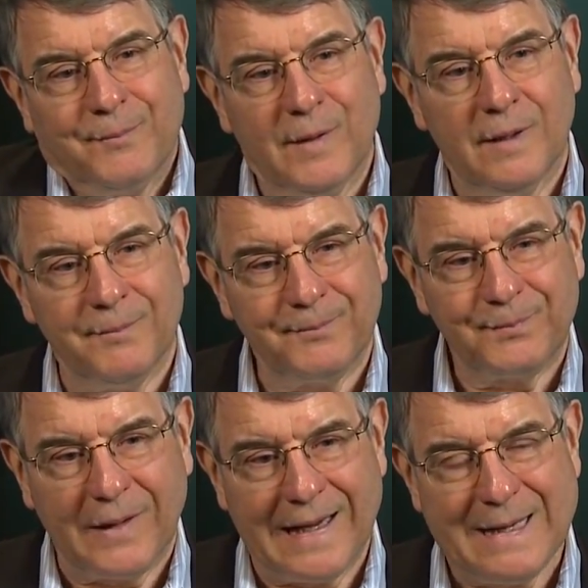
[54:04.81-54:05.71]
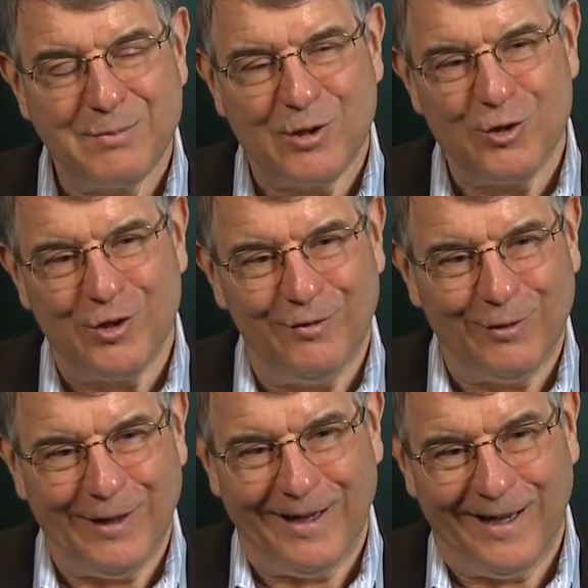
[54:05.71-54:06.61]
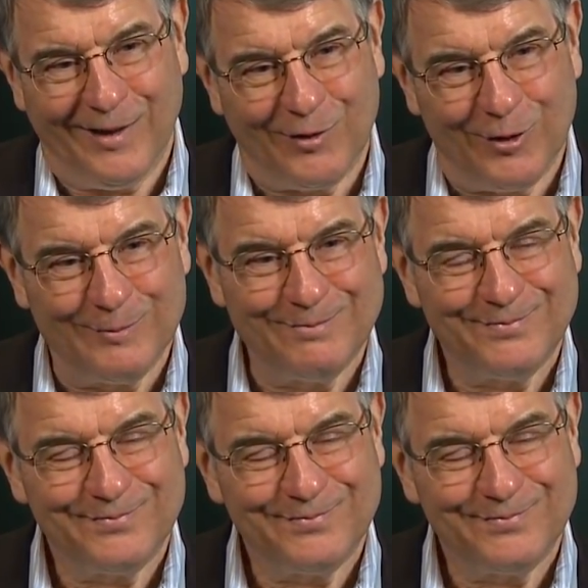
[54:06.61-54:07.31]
but I keep searching for that answer.